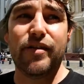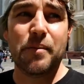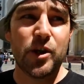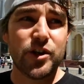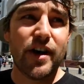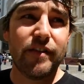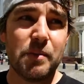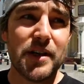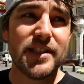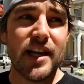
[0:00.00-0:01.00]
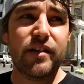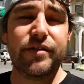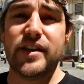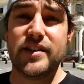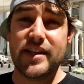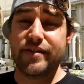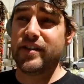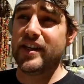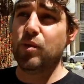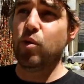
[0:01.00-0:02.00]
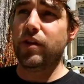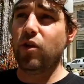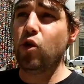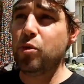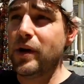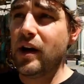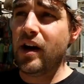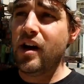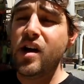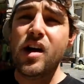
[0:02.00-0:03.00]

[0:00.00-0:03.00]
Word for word: if I'm not driving myself, is definitely with Uber.